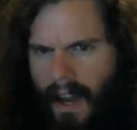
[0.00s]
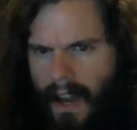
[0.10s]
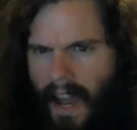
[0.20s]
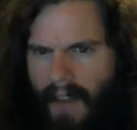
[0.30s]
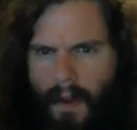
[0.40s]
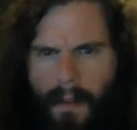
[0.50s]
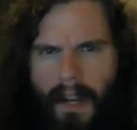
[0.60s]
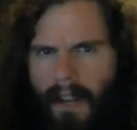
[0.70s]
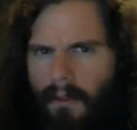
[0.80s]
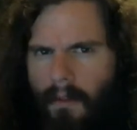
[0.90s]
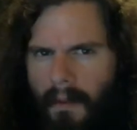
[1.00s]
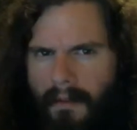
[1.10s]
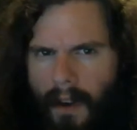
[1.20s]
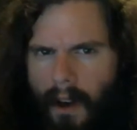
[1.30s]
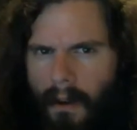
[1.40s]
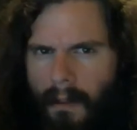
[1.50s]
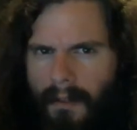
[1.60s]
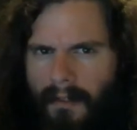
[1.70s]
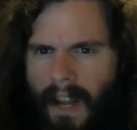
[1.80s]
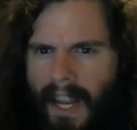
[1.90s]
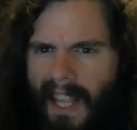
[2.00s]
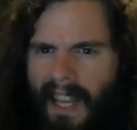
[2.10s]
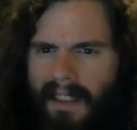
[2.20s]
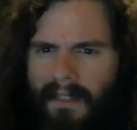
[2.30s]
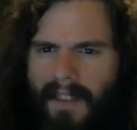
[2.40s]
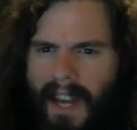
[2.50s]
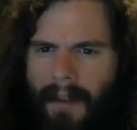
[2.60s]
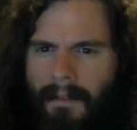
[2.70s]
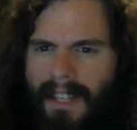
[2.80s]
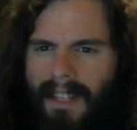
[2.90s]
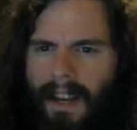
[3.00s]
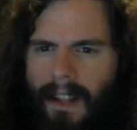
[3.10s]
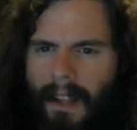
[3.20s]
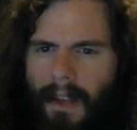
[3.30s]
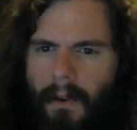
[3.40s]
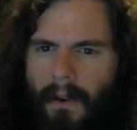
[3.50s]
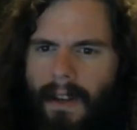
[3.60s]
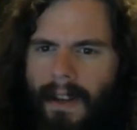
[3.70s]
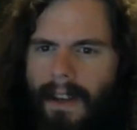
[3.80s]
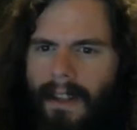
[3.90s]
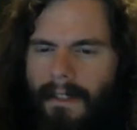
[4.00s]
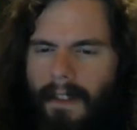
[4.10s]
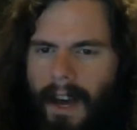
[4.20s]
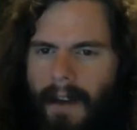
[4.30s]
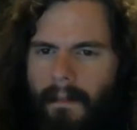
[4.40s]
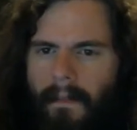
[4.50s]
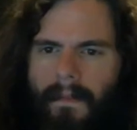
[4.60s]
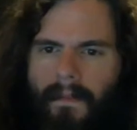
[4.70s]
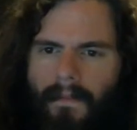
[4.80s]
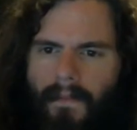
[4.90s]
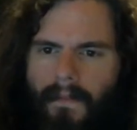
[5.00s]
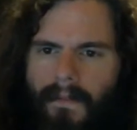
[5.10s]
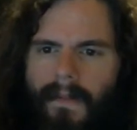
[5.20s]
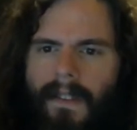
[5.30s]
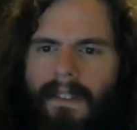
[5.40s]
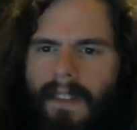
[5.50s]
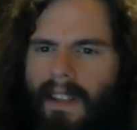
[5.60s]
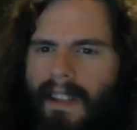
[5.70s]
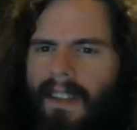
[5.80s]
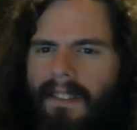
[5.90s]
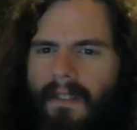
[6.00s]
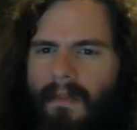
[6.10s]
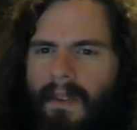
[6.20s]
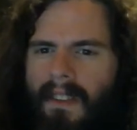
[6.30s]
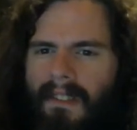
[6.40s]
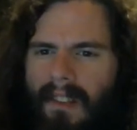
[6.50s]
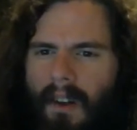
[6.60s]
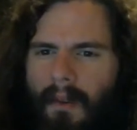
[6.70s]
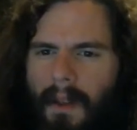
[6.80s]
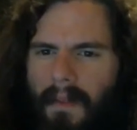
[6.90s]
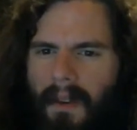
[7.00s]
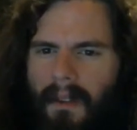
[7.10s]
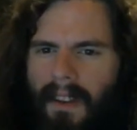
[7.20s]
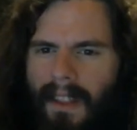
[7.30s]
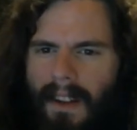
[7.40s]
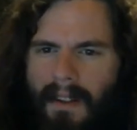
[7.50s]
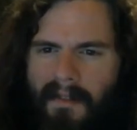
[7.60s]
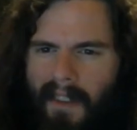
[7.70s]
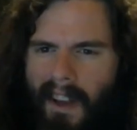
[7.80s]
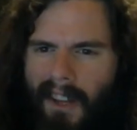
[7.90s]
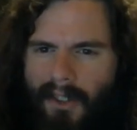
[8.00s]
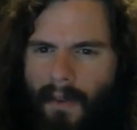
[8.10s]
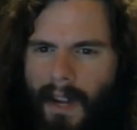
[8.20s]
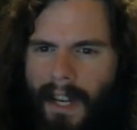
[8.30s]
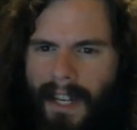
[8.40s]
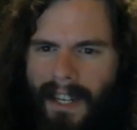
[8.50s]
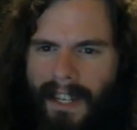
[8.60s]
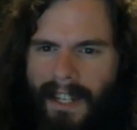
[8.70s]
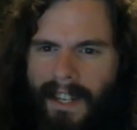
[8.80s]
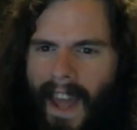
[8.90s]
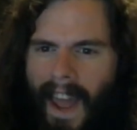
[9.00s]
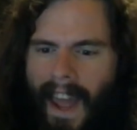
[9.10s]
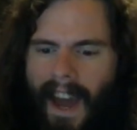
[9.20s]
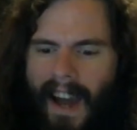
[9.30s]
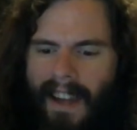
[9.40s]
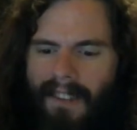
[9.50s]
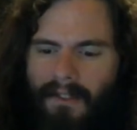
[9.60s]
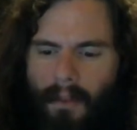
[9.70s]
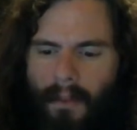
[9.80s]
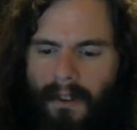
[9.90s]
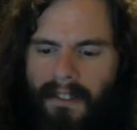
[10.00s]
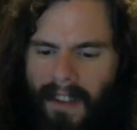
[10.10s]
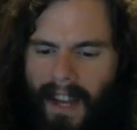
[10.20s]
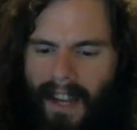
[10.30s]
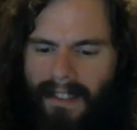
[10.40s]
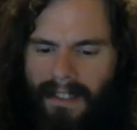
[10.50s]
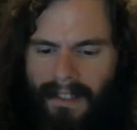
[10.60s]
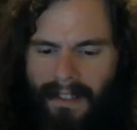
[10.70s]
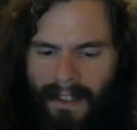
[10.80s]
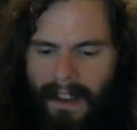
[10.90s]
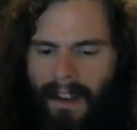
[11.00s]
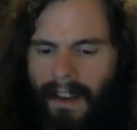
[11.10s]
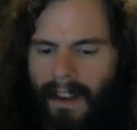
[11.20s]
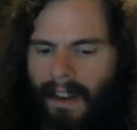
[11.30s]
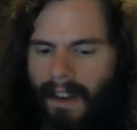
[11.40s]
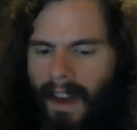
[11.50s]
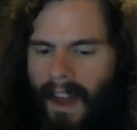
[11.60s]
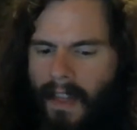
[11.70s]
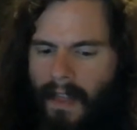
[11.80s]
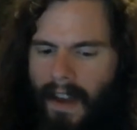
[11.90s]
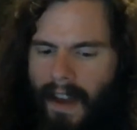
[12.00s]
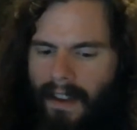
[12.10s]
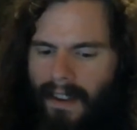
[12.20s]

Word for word: everybody who's been following me for any length of time can tell you that the elites have been slowly building their facial recognition AI superstate. And that